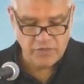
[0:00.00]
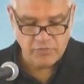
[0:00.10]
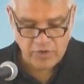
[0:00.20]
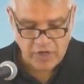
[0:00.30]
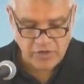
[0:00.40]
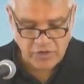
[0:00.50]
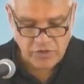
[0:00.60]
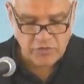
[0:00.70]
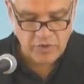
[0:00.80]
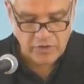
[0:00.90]
I pray that
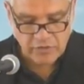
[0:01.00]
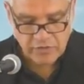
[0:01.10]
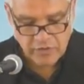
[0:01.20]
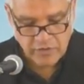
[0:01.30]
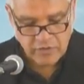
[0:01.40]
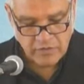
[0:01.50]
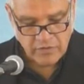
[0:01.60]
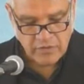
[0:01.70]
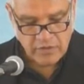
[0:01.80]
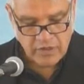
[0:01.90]
you will
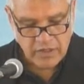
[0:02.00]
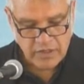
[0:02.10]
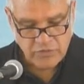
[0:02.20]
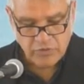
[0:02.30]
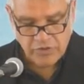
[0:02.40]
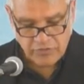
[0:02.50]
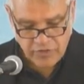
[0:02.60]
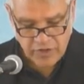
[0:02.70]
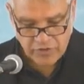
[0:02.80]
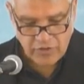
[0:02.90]

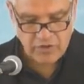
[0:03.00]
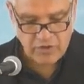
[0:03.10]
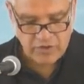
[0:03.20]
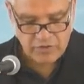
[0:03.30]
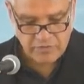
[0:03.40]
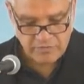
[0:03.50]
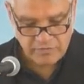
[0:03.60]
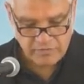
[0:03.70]
convict their heart,